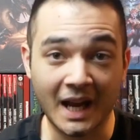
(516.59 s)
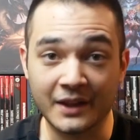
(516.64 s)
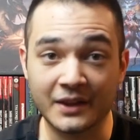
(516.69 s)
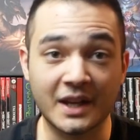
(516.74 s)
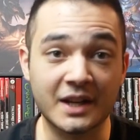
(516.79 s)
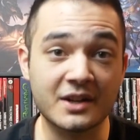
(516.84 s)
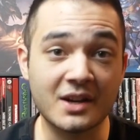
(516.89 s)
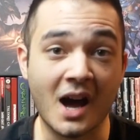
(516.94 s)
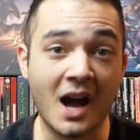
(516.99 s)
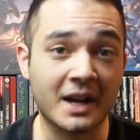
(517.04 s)
and
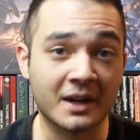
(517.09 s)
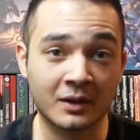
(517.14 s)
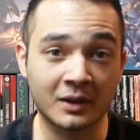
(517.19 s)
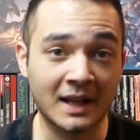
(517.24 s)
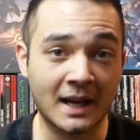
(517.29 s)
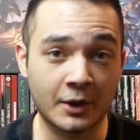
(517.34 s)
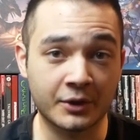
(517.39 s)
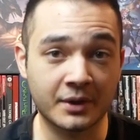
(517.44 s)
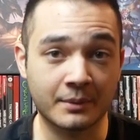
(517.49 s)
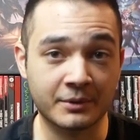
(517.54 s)
then not
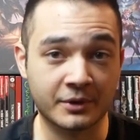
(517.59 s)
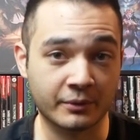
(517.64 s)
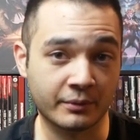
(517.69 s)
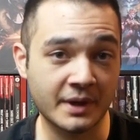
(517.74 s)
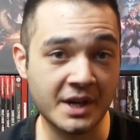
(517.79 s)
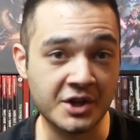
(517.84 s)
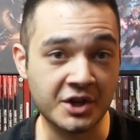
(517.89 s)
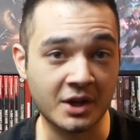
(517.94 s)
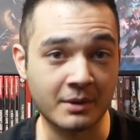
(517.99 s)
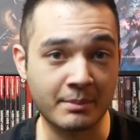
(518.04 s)
allowed them to
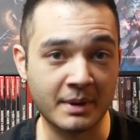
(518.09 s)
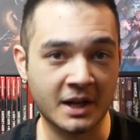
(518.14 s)
reach it